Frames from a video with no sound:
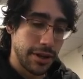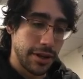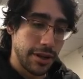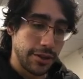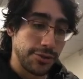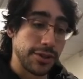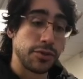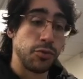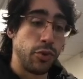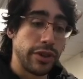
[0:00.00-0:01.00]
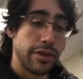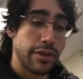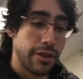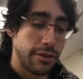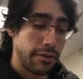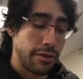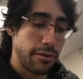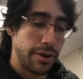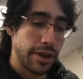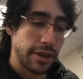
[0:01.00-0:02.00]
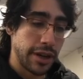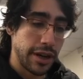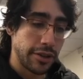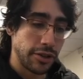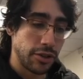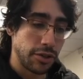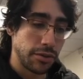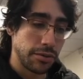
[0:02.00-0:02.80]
So it's width 3 and height 2.